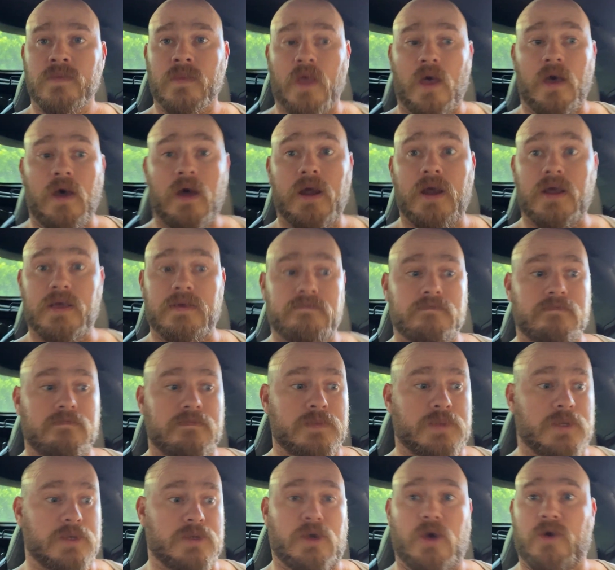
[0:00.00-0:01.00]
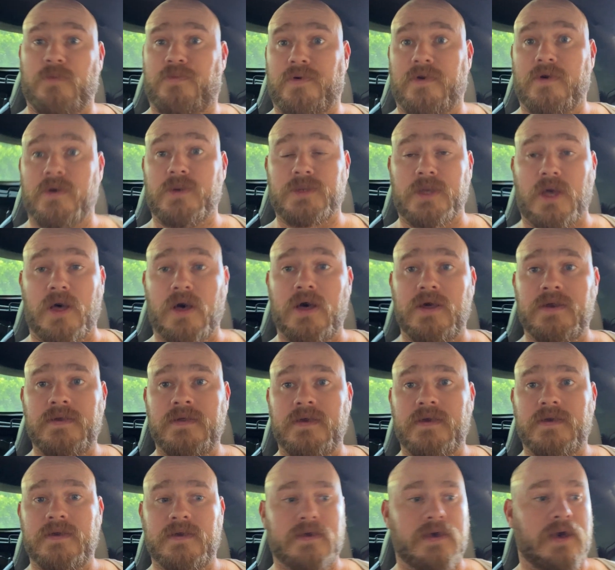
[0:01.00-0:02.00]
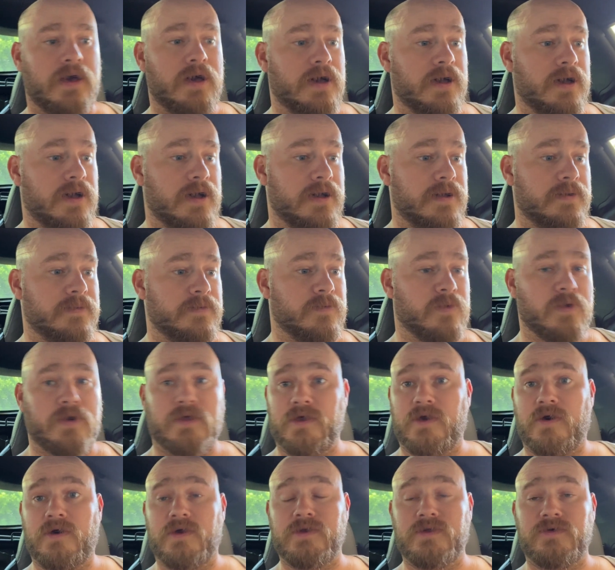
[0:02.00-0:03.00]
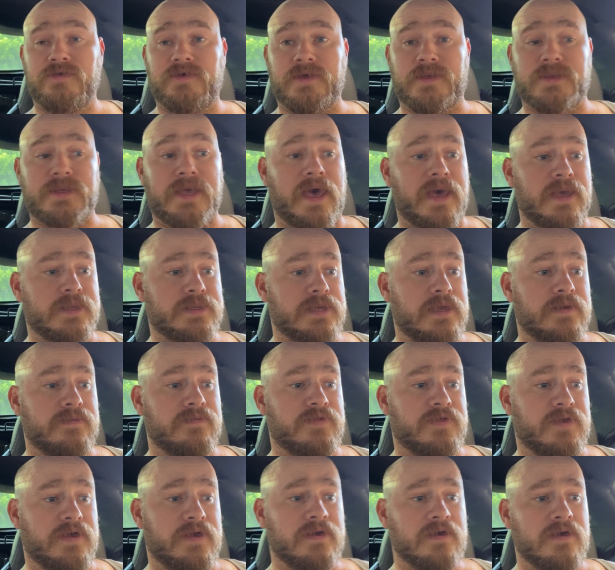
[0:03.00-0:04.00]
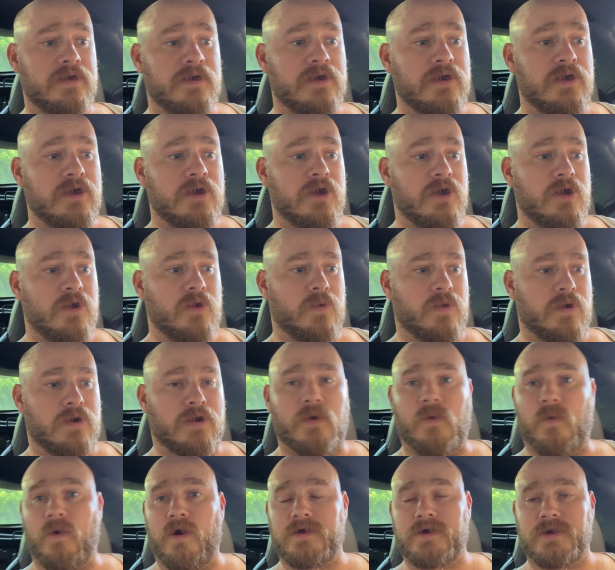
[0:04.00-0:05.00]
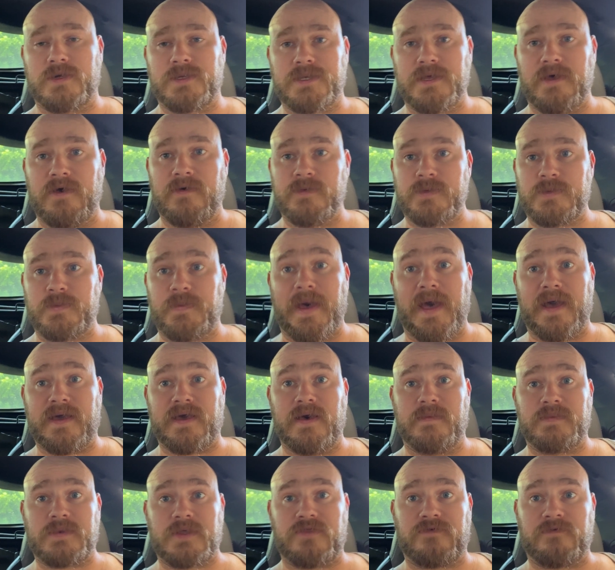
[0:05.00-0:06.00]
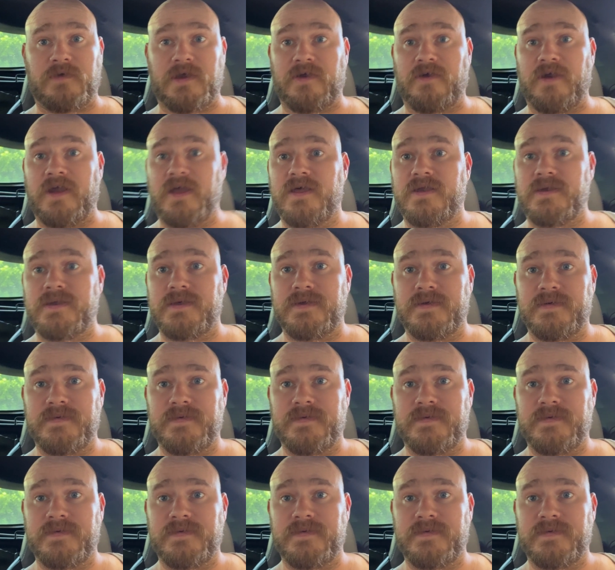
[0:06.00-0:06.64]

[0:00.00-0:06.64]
All right, so GoPro's on. We're gonna go ahead and do the exact same thing. We're gonna work ourselves back up to $3,000.